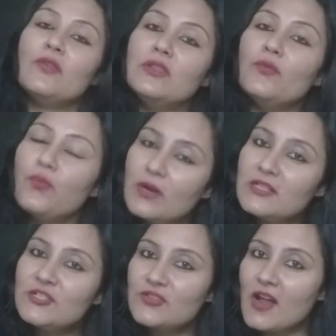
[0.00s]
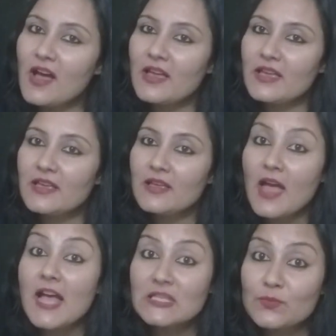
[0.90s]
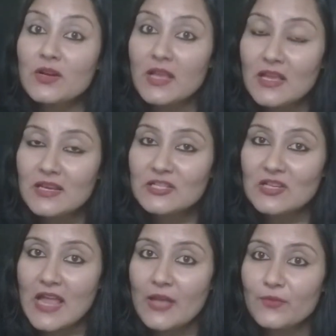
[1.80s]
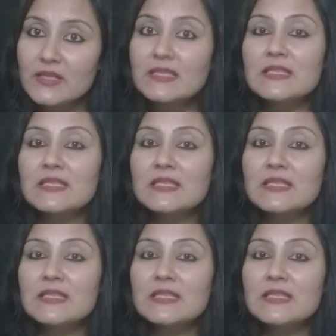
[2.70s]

The word try, as per English language,